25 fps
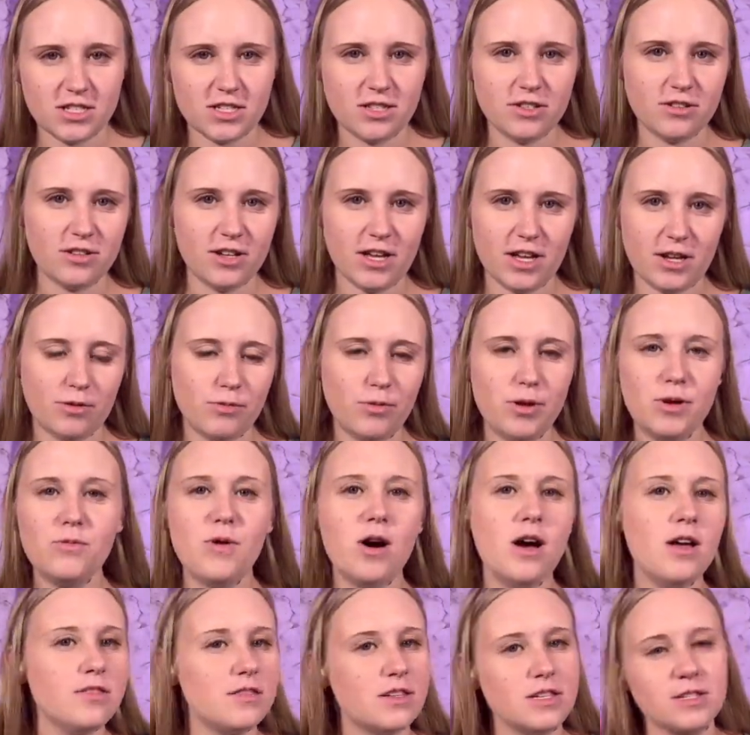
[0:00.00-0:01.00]
And they're like, we
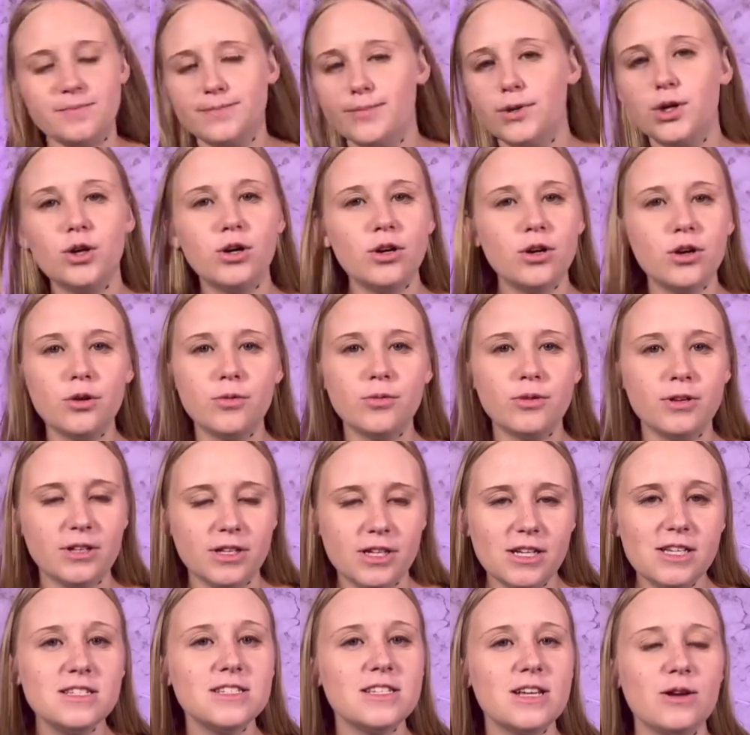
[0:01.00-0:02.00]
want this murderer
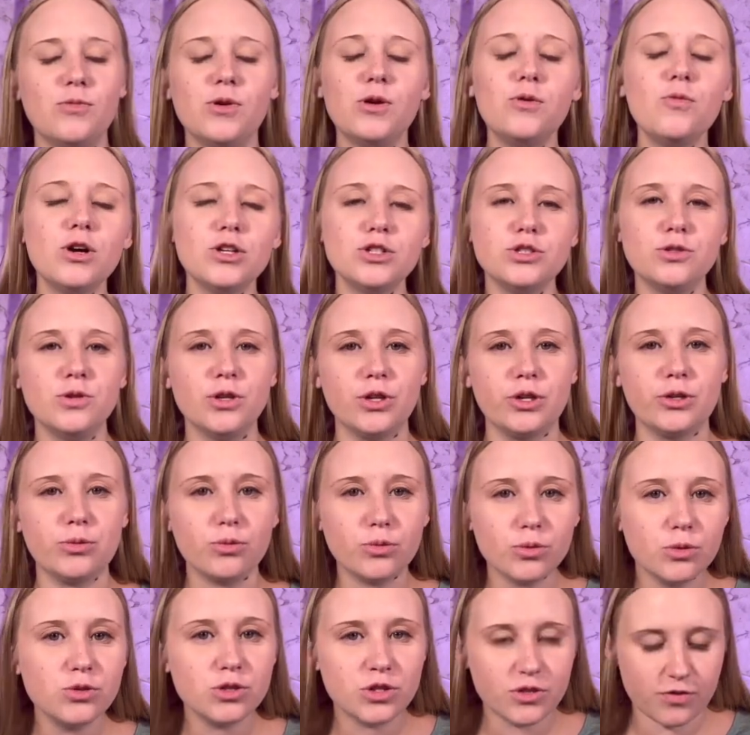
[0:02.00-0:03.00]
released and we want you to
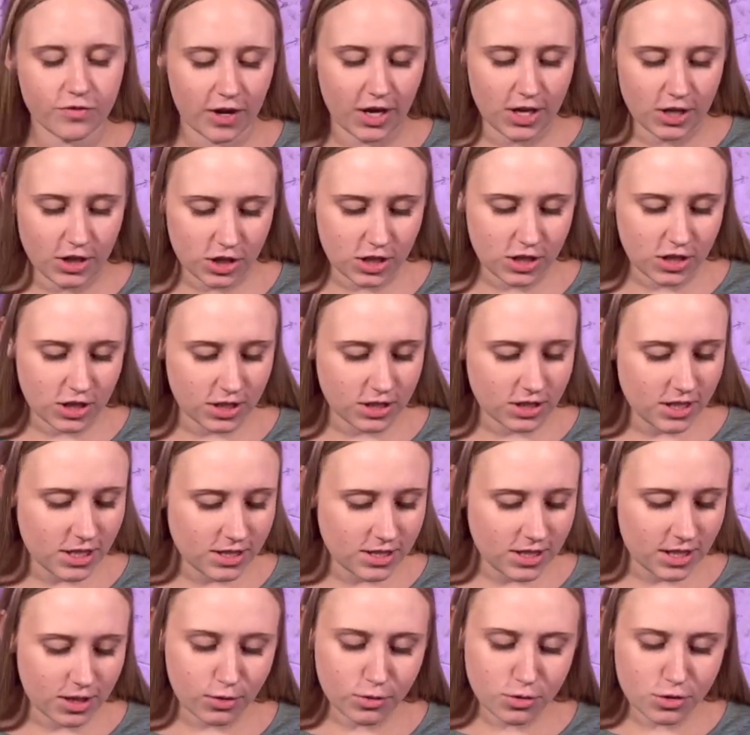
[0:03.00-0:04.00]
crucify Jesus. They
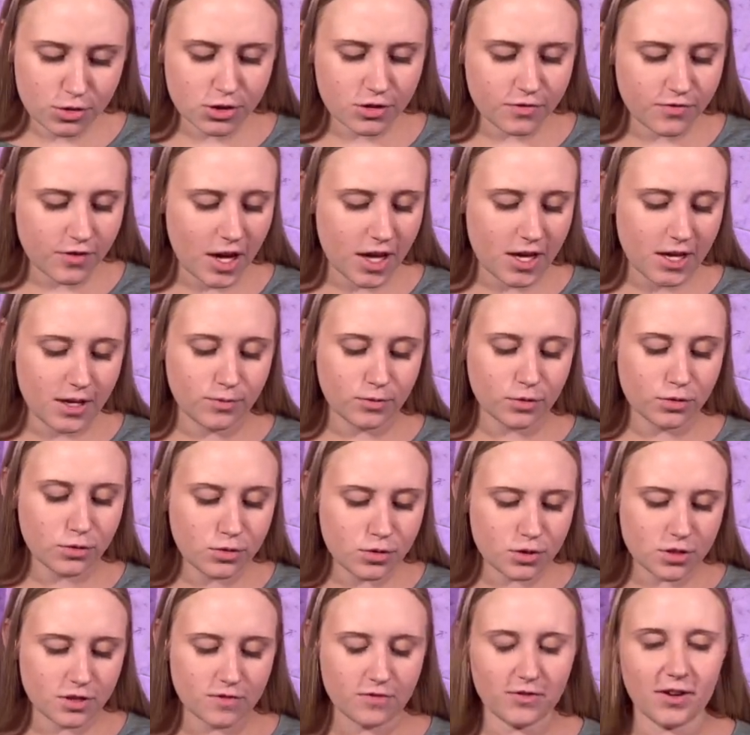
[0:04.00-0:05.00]
said, crucify
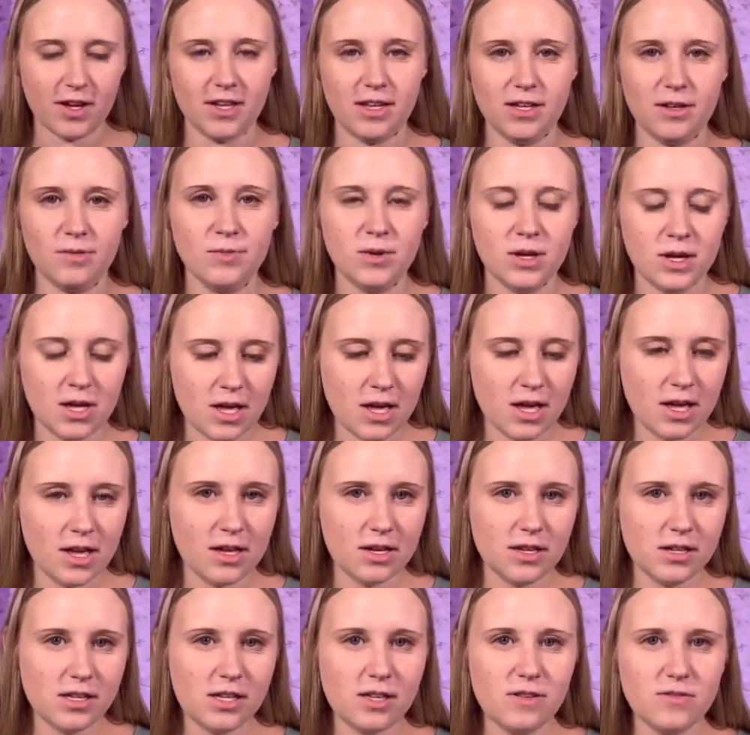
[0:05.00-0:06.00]
him.
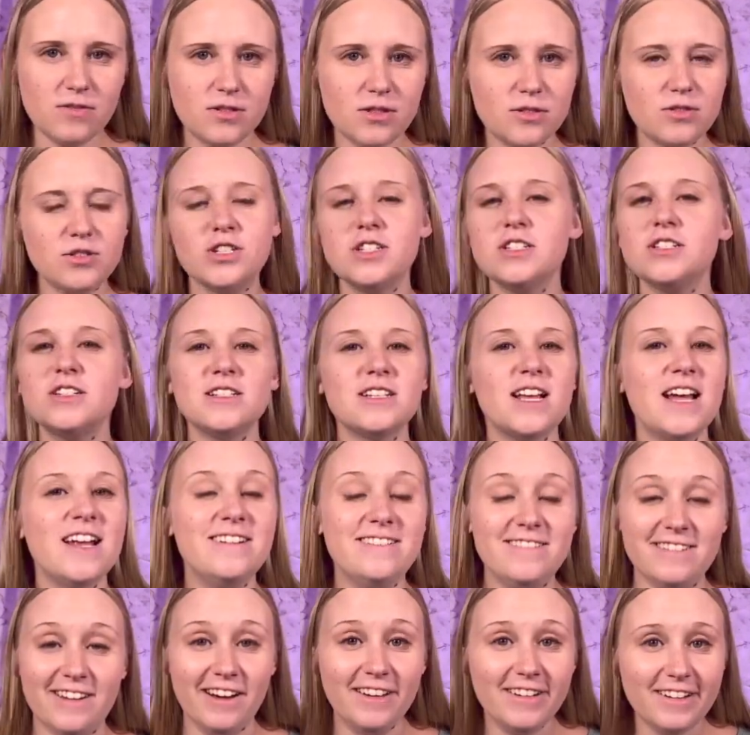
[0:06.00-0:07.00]
Even though Jesus
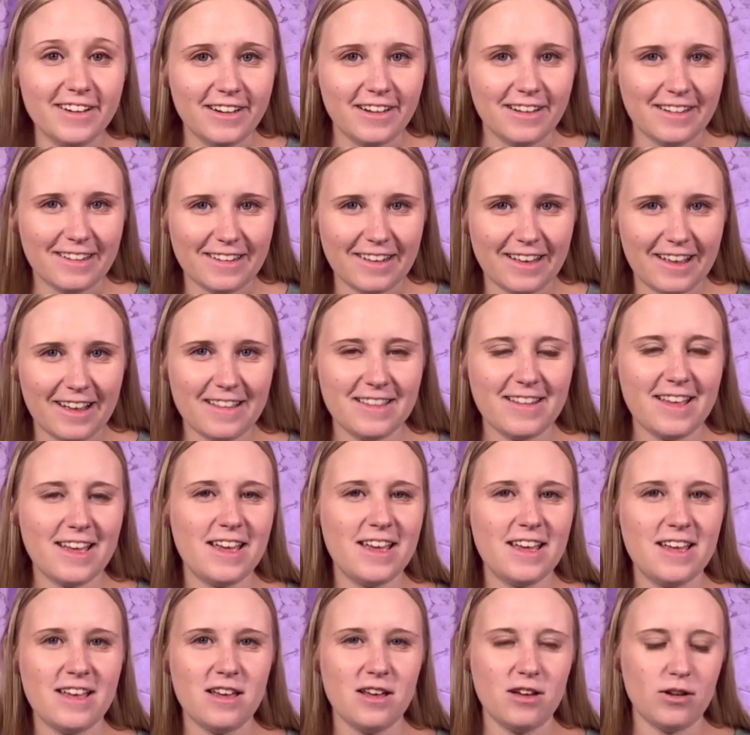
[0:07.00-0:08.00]
hadn't done anything. And
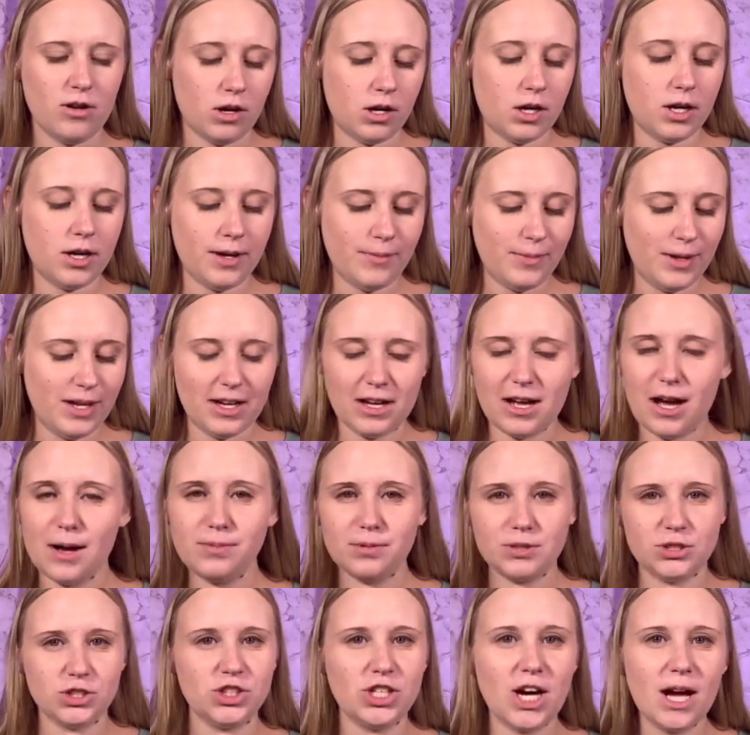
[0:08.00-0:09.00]
a
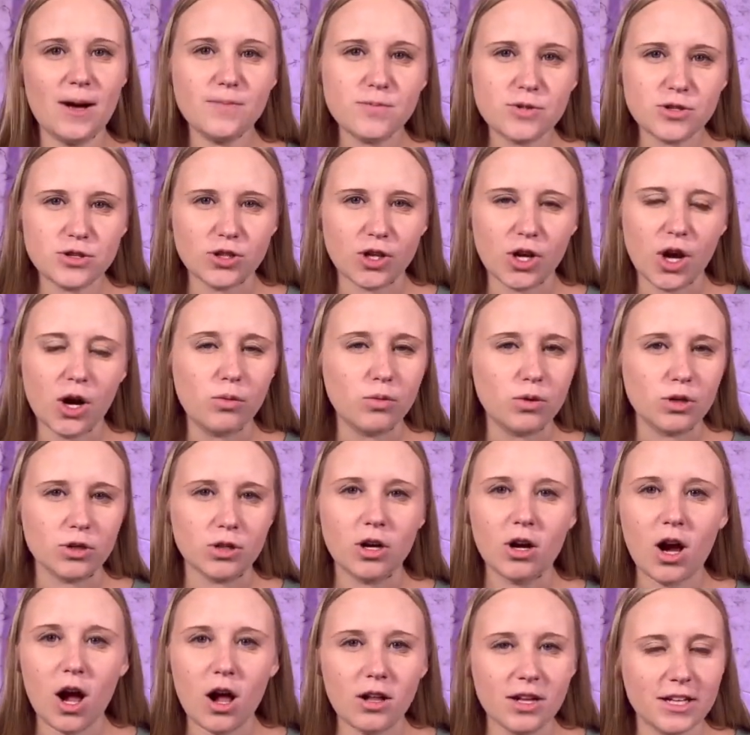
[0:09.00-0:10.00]
couple of chapters ago, we're
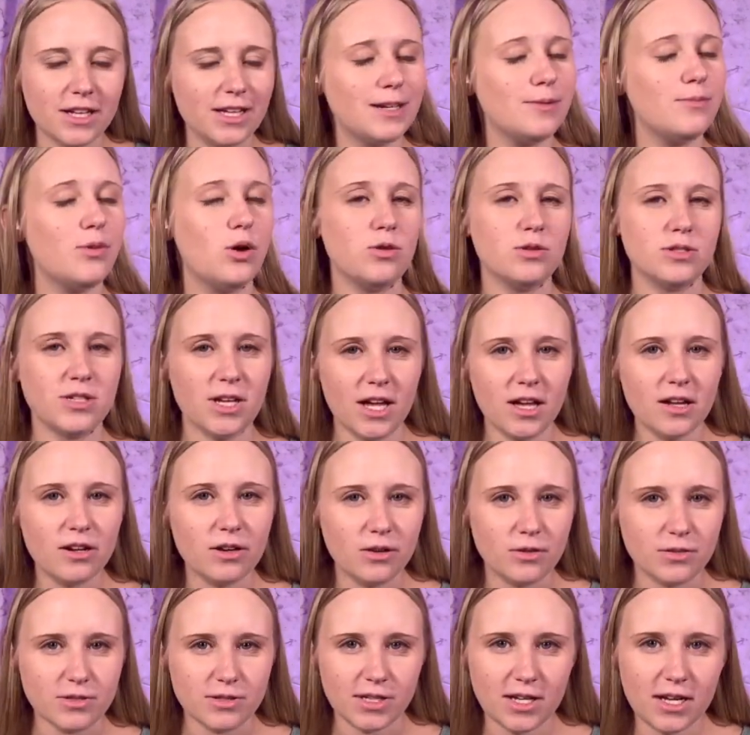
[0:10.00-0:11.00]
calling him Hosanna,
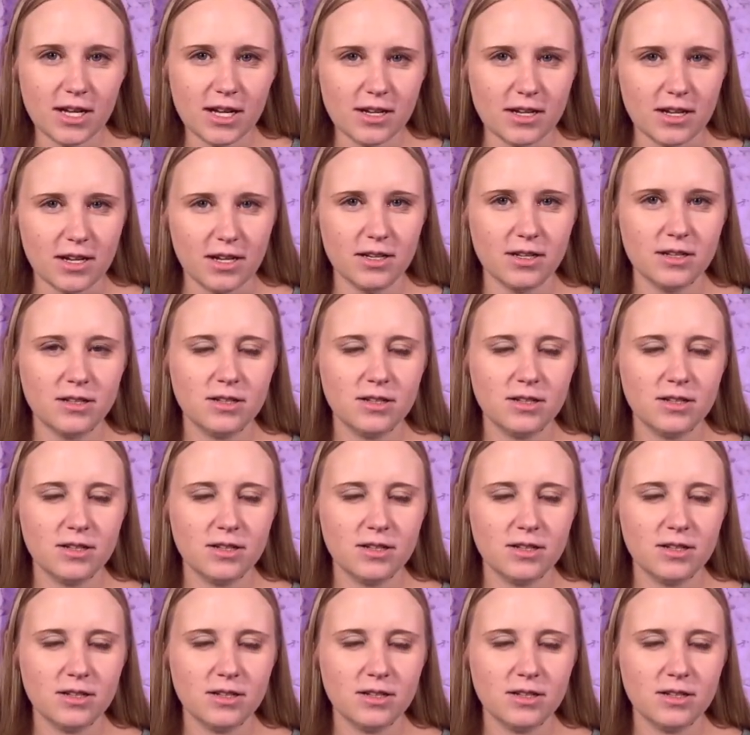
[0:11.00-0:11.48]
Hosanna.